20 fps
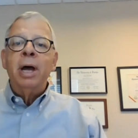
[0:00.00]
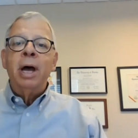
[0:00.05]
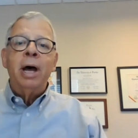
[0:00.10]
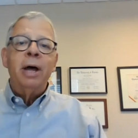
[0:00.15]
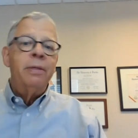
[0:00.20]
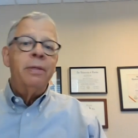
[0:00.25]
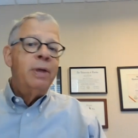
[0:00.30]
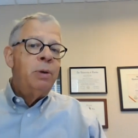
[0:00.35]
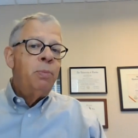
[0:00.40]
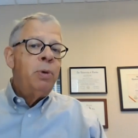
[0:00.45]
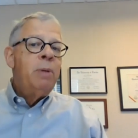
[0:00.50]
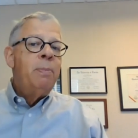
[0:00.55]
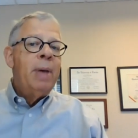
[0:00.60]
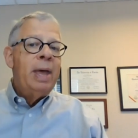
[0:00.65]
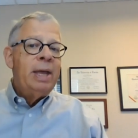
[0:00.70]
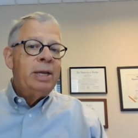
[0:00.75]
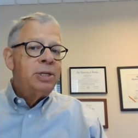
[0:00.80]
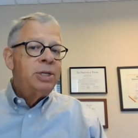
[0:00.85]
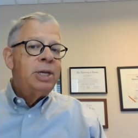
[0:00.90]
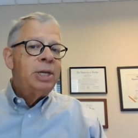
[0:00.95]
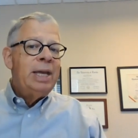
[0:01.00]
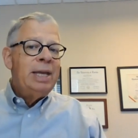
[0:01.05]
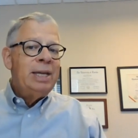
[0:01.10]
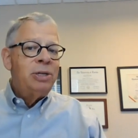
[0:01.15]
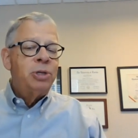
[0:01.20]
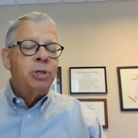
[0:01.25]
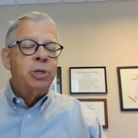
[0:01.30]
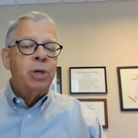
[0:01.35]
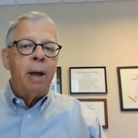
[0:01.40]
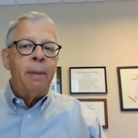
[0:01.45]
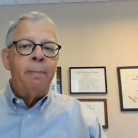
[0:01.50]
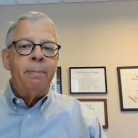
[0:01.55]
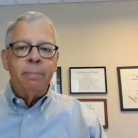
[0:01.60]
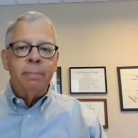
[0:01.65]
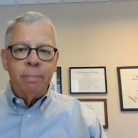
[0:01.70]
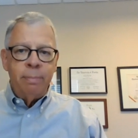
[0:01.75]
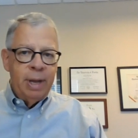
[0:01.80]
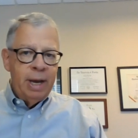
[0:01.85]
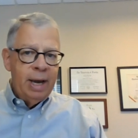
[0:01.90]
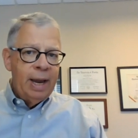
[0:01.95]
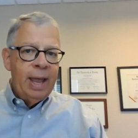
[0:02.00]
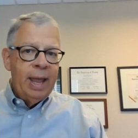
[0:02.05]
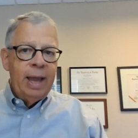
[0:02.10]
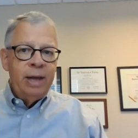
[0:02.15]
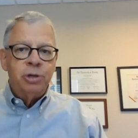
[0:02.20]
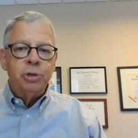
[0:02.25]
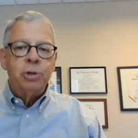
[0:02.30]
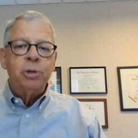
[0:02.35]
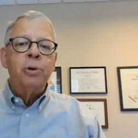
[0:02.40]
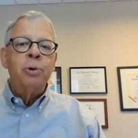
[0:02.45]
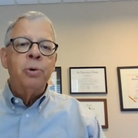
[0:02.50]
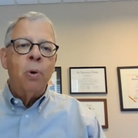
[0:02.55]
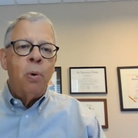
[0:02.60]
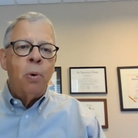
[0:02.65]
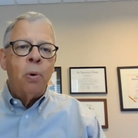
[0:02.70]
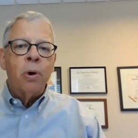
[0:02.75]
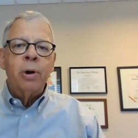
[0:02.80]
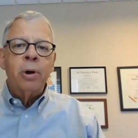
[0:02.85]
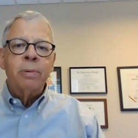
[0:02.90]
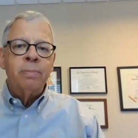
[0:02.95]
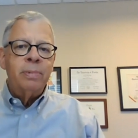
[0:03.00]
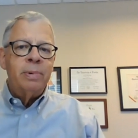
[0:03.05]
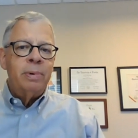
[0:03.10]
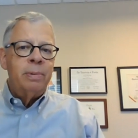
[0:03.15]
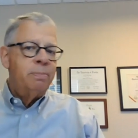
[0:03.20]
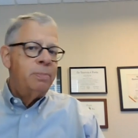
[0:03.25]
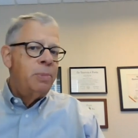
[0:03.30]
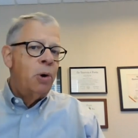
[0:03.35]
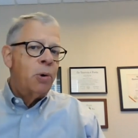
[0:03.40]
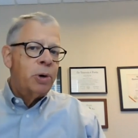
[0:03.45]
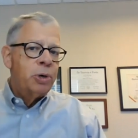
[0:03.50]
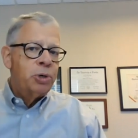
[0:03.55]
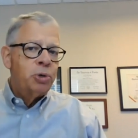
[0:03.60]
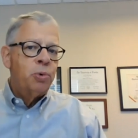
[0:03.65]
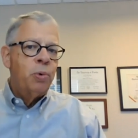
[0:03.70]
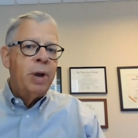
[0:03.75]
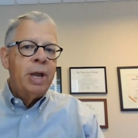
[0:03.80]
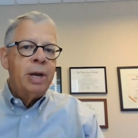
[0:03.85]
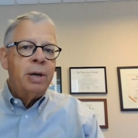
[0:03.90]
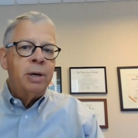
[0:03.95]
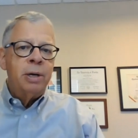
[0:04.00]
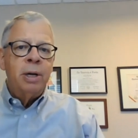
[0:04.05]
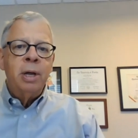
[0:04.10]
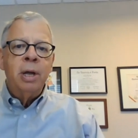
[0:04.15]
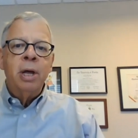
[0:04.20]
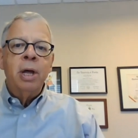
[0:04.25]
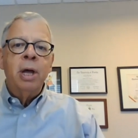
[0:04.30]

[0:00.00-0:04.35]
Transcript: uh, then we may see some mitigation or or trend